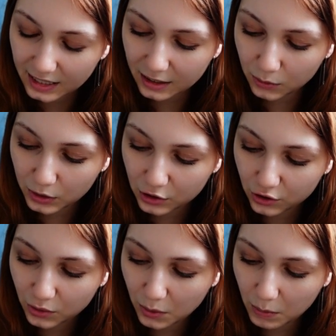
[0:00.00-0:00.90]
in which
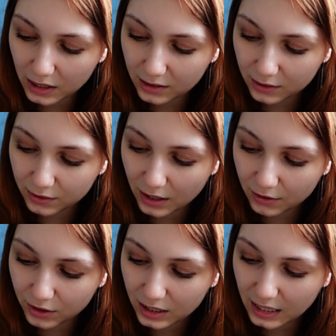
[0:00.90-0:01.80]
the remains of
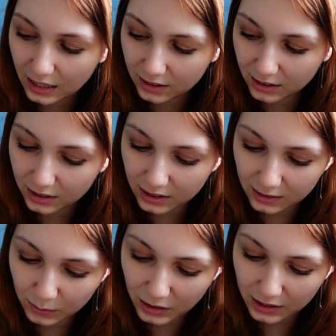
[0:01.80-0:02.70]
every
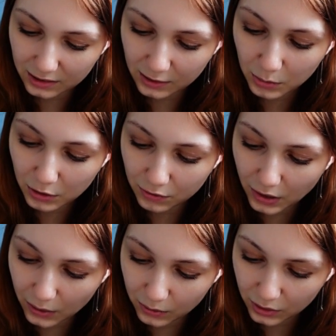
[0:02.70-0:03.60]
cataclysm is to be
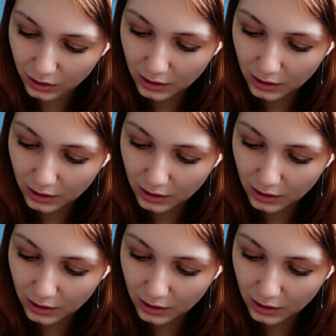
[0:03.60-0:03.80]
found,